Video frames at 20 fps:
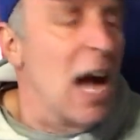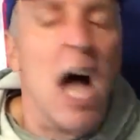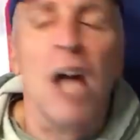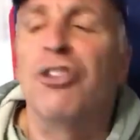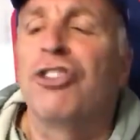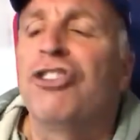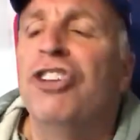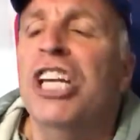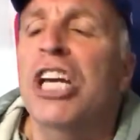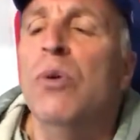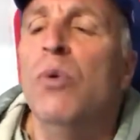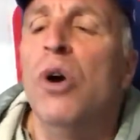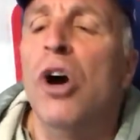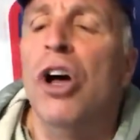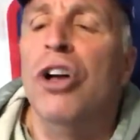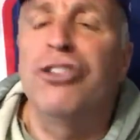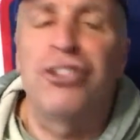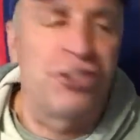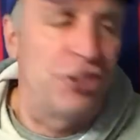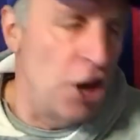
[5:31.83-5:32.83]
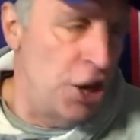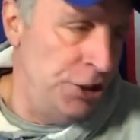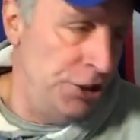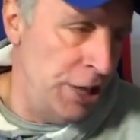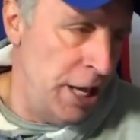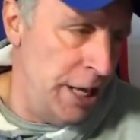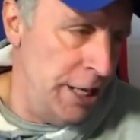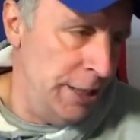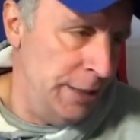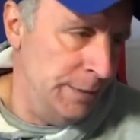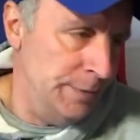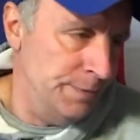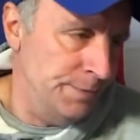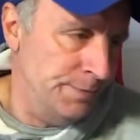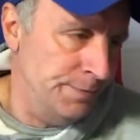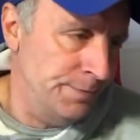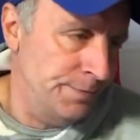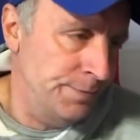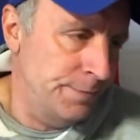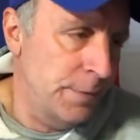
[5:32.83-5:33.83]
I'll see you all Sunday.
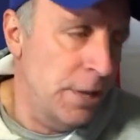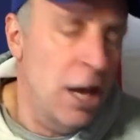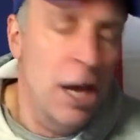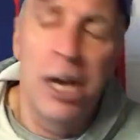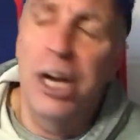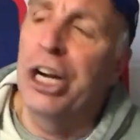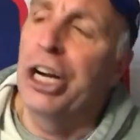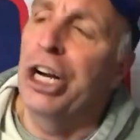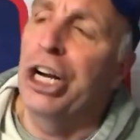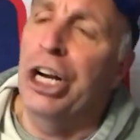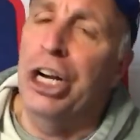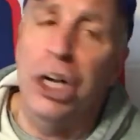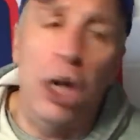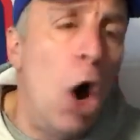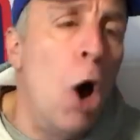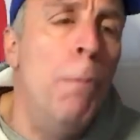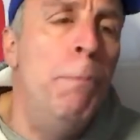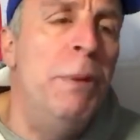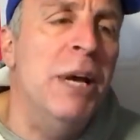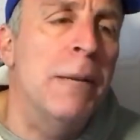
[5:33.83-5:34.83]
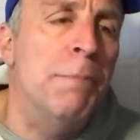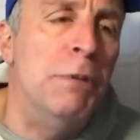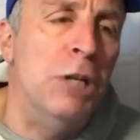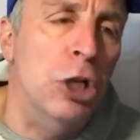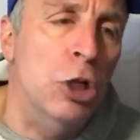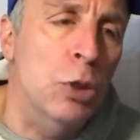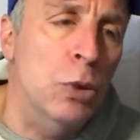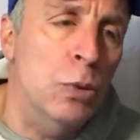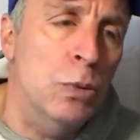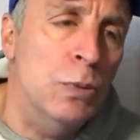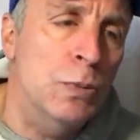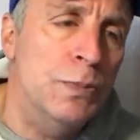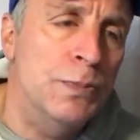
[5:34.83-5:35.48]
Go Big Blue.